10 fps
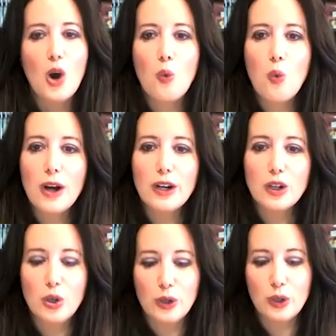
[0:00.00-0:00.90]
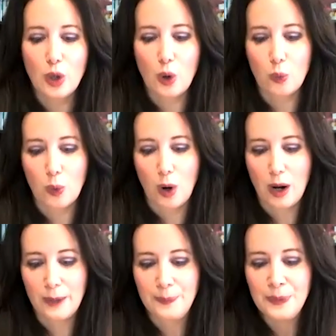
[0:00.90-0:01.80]
What could go wrong?
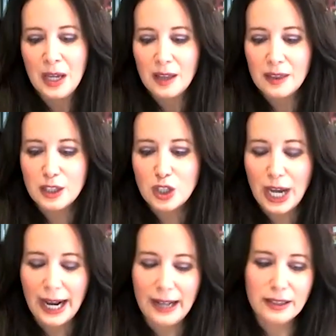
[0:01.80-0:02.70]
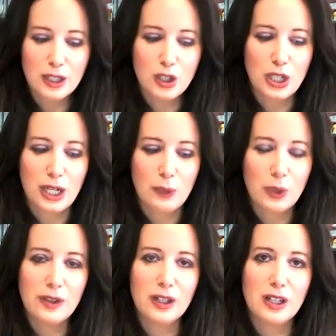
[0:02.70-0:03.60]
The challenge, and
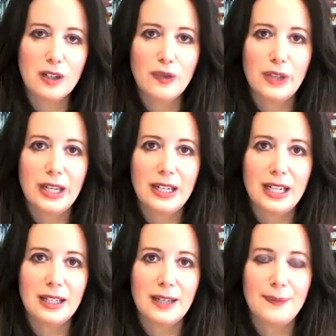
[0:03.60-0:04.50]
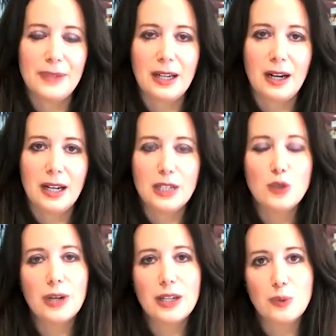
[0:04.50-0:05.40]
where they're conflating
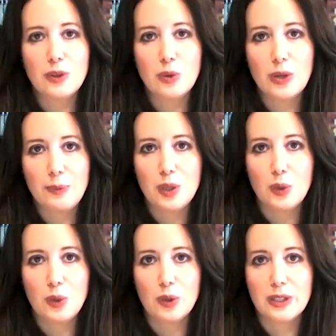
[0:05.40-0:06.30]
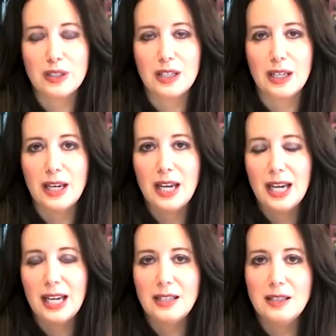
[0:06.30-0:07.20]
interest with cryptocurrency,
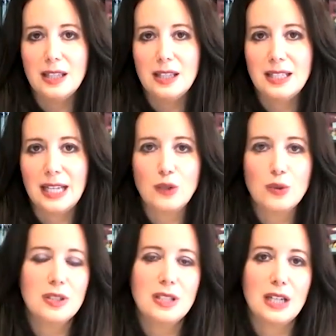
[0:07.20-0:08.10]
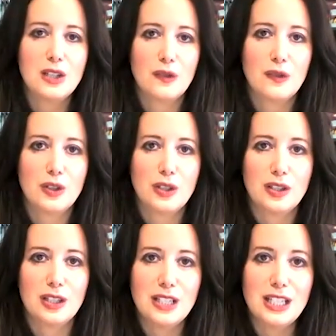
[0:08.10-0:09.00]
is the centralization
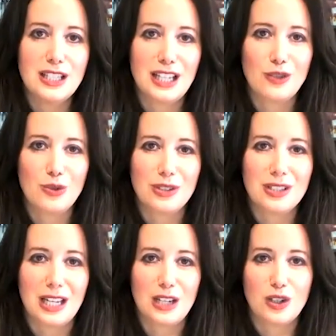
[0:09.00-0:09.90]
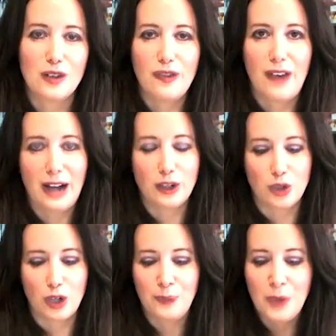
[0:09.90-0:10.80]
versus the decentralization
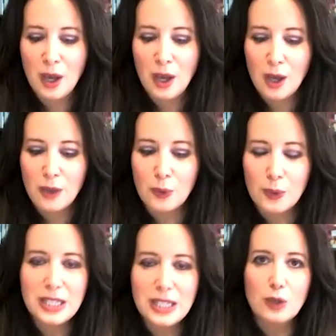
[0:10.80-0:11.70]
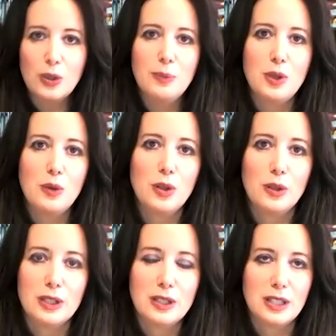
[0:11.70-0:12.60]
factor. The reason
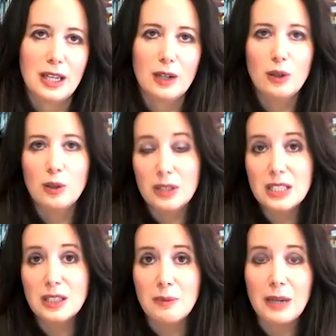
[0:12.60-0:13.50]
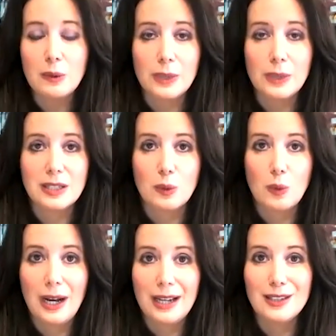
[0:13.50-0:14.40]
cryptocurrency, or at least the main reason
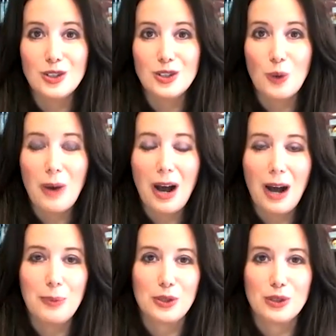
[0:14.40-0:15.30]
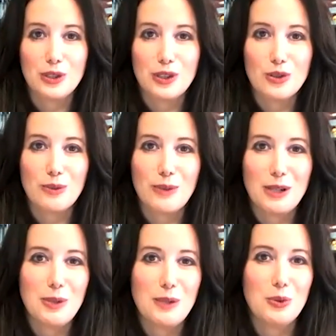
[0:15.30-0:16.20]
why it's so popular and there's so many
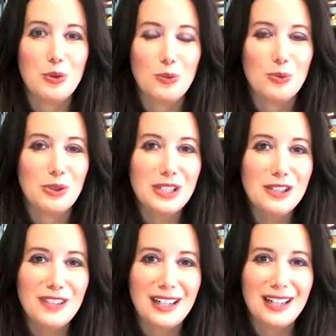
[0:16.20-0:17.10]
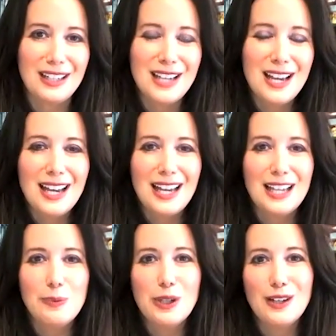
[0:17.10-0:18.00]
people who believe in it,
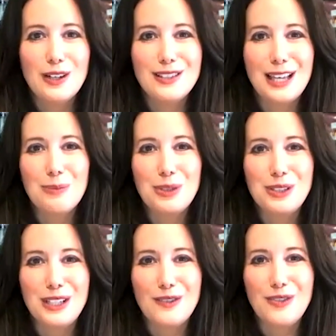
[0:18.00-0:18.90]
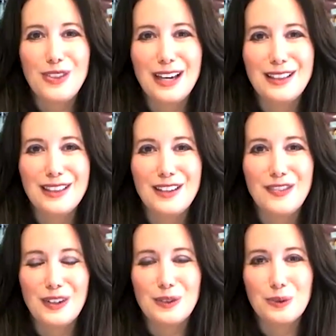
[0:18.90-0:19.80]
is because they believe that the
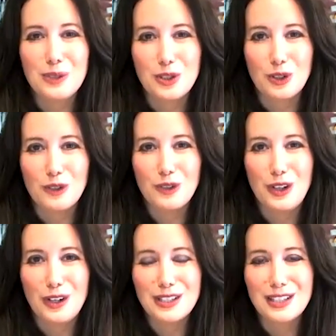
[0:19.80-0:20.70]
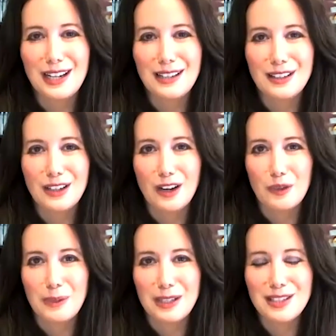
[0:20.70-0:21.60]
Federal Reserve, alongside the
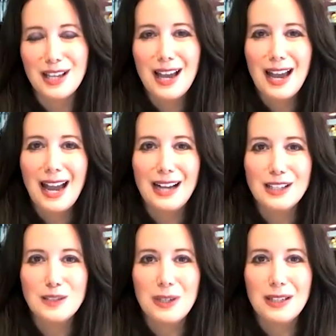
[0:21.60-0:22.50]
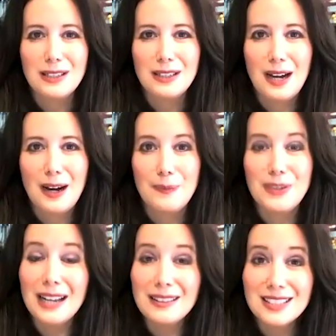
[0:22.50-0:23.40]
government, has been
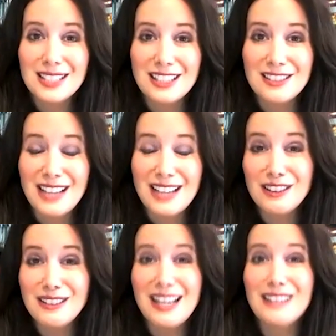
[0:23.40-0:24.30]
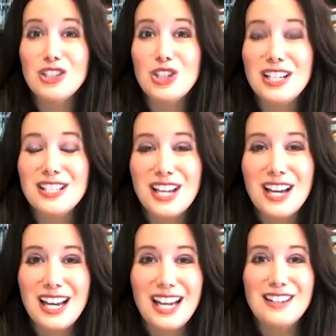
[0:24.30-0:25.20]
negligent
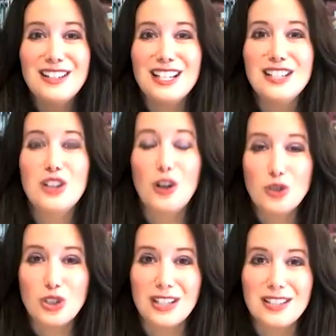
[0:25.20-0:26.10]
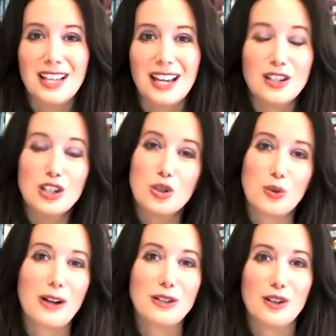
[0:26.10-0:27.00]
and indulgent and
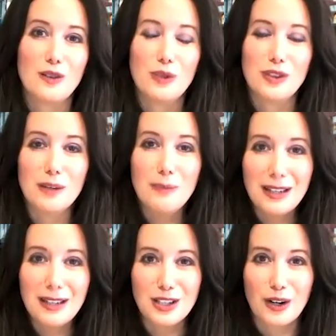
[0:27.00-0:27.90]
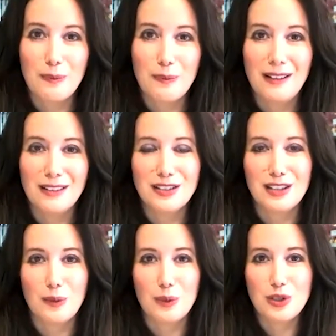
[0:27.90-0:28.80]
destructive with their monetary
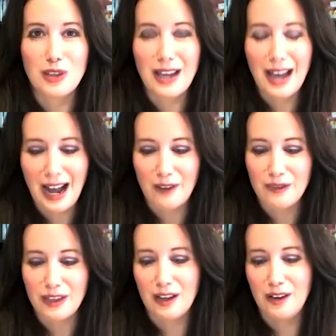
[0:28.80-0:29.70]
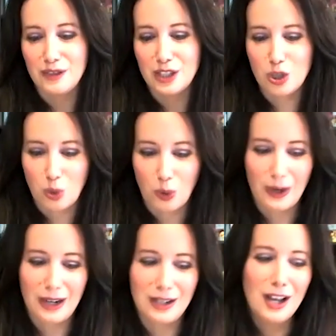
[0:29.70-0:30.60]
policy, which they have. They have
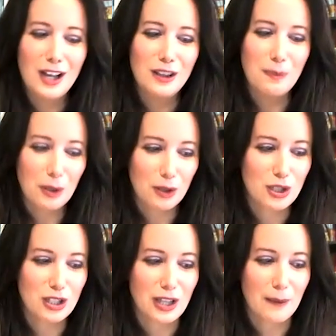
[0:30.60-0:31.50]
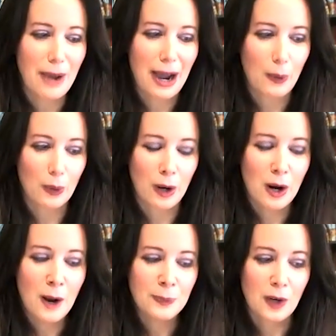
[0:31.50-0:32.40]
destroyed the purchasing power
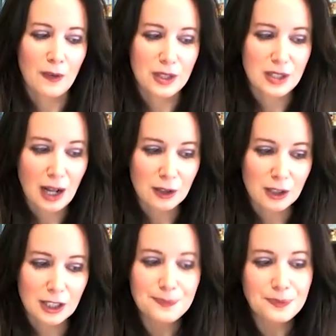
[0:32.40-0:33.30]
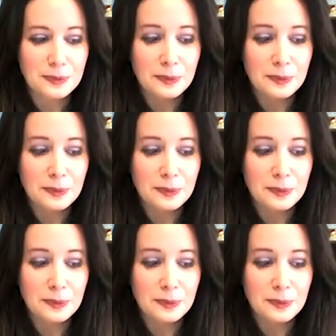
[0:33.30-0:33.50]
of the dollar.